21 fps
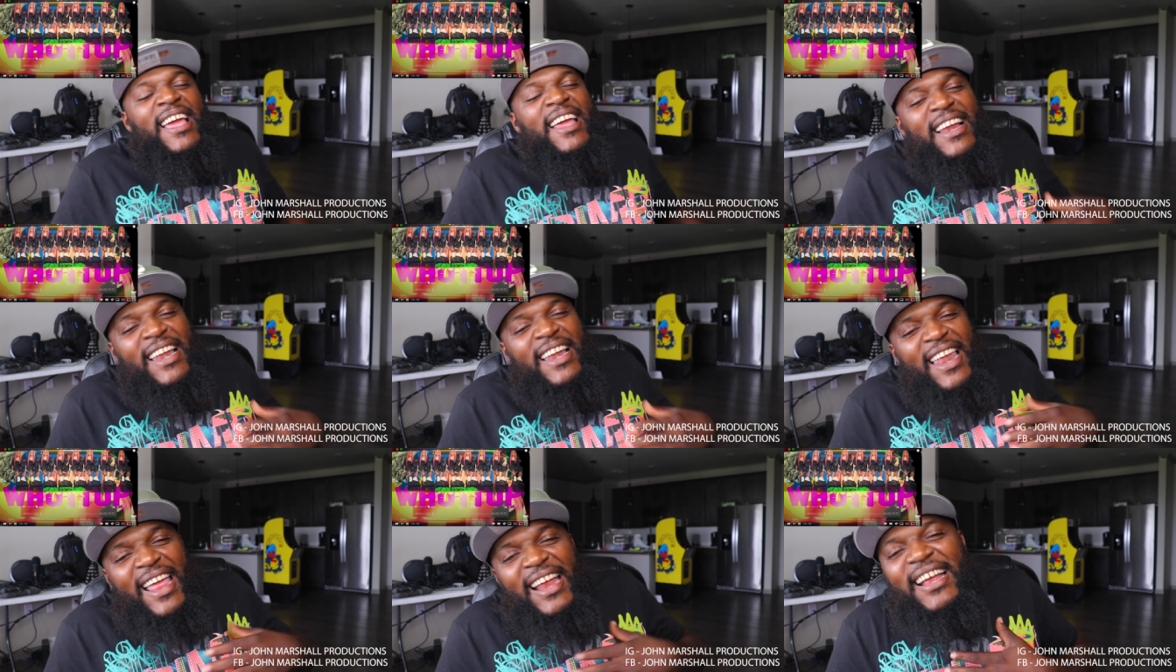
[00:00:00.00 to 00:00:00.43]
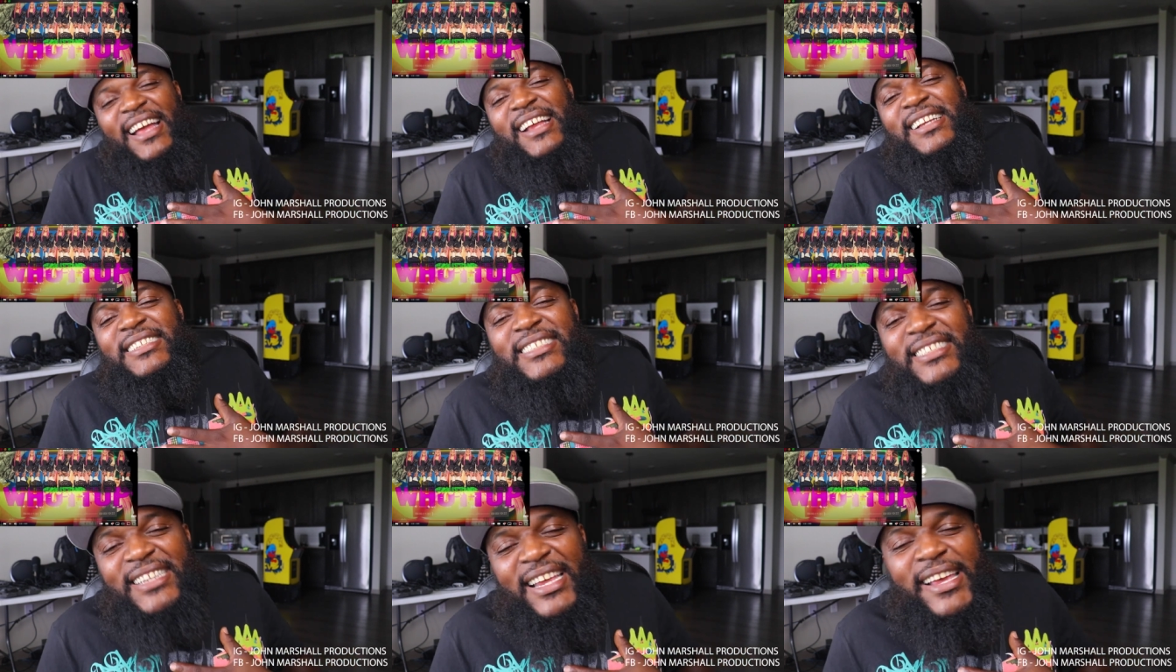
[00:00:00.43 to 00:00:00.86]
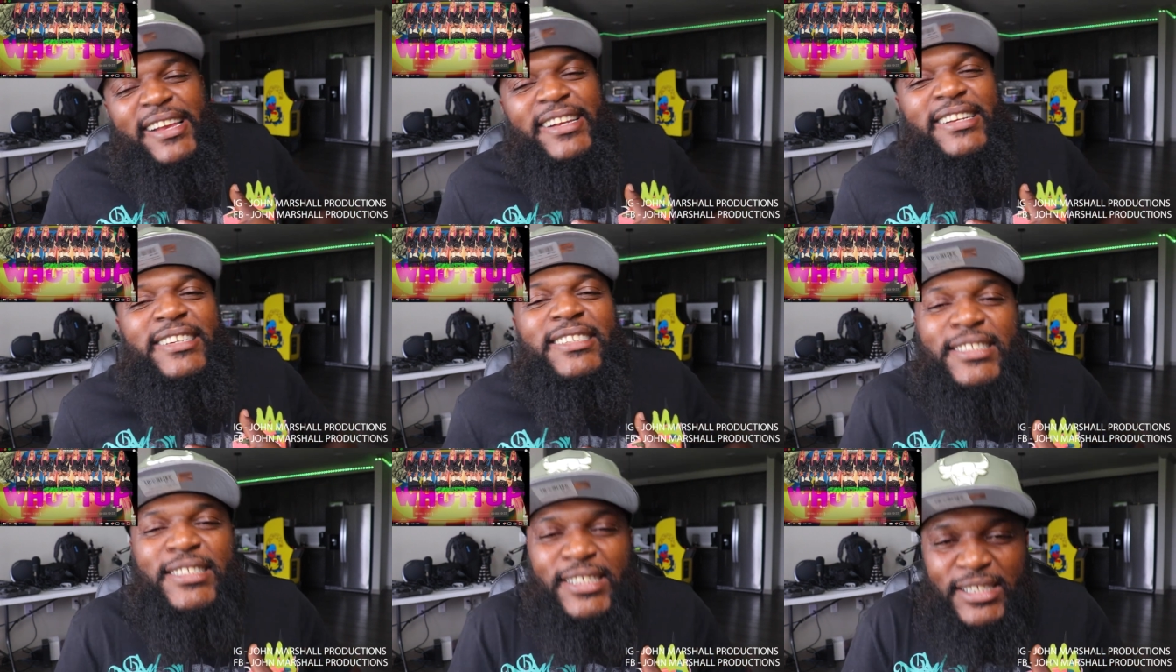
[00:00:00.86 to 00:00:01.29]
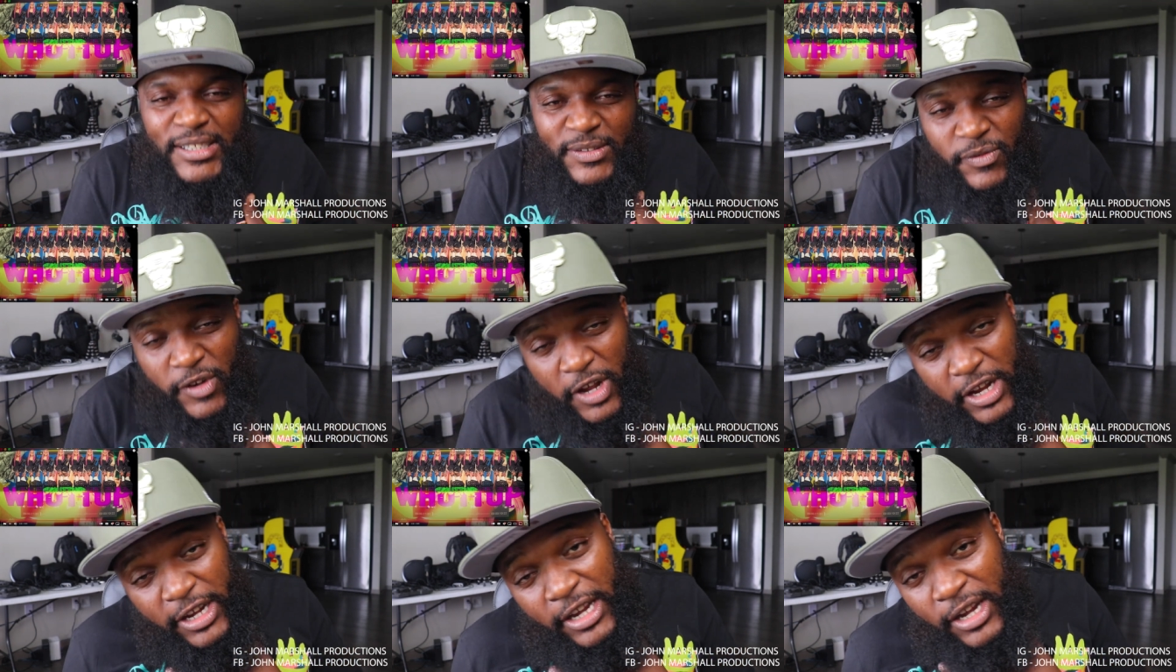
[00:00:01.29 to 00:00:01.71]
Like I said, this is
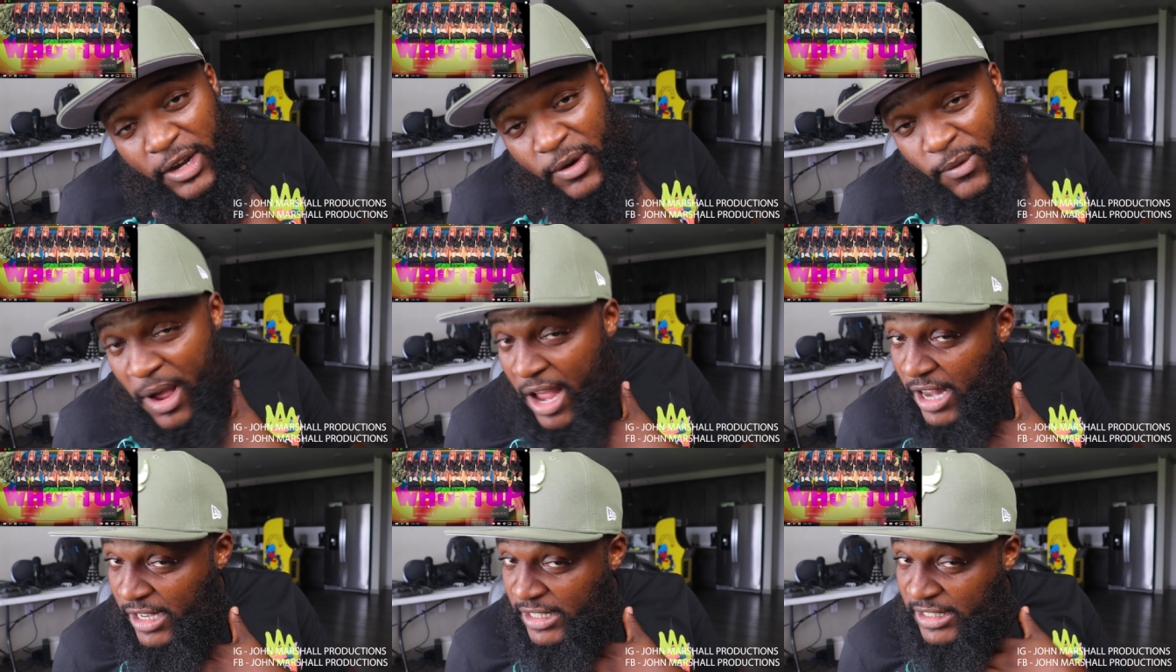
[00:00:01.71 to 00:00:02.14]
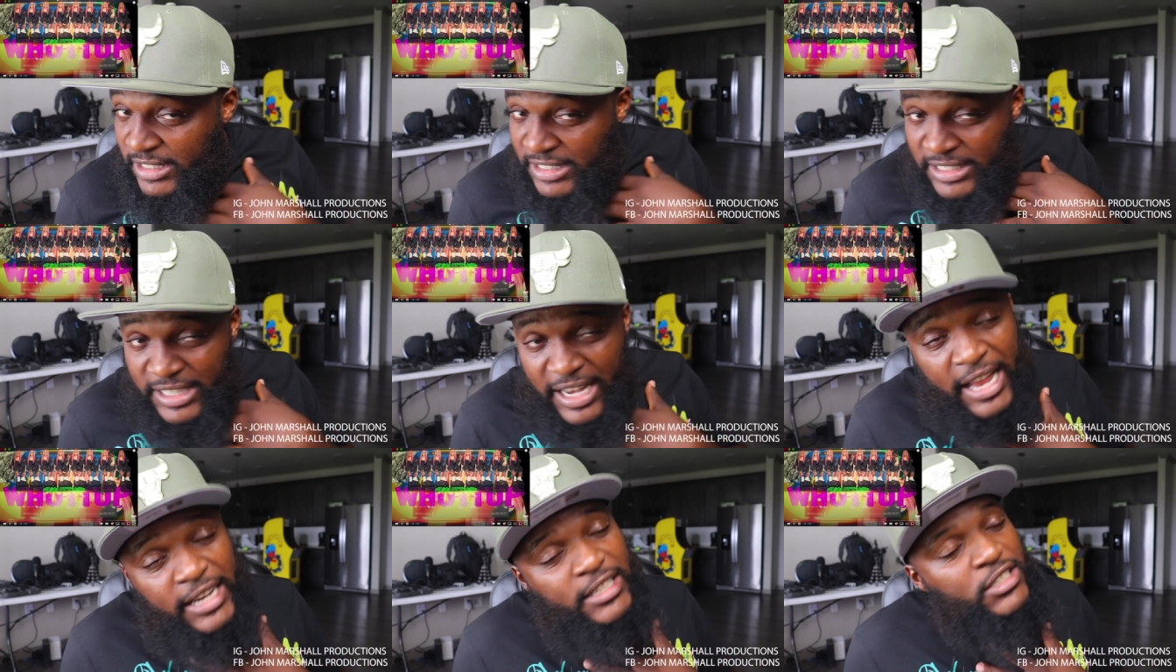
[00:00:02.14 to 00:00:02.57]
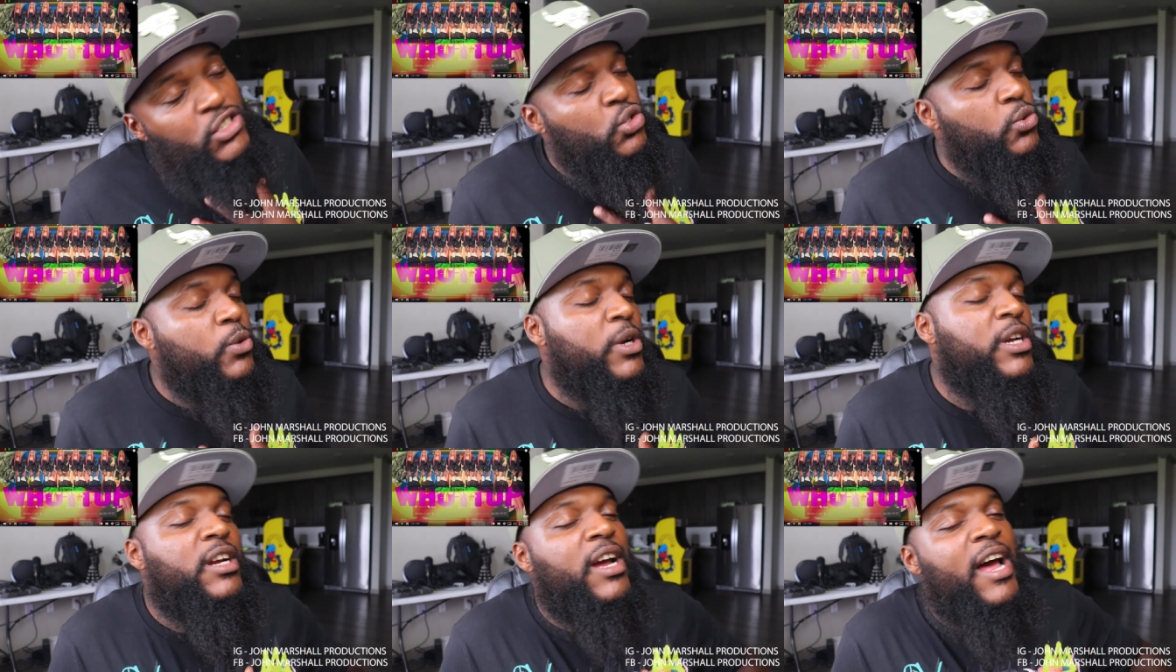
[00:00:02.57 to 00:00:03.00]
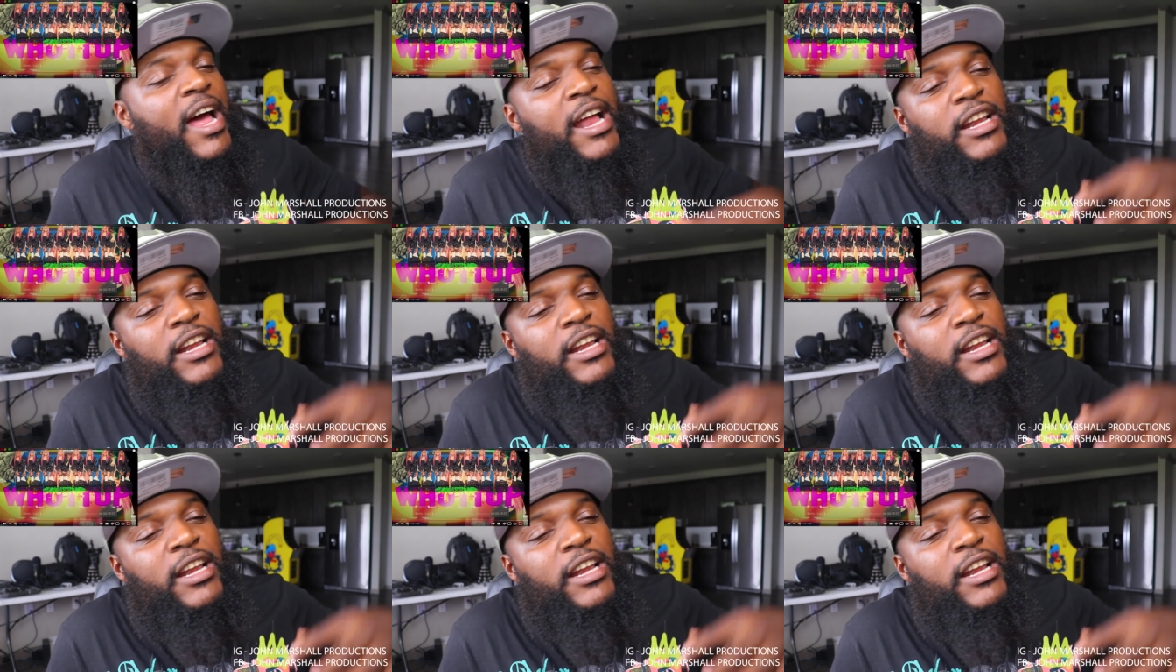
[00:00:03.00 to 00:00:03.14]
fucking 1/Twigga.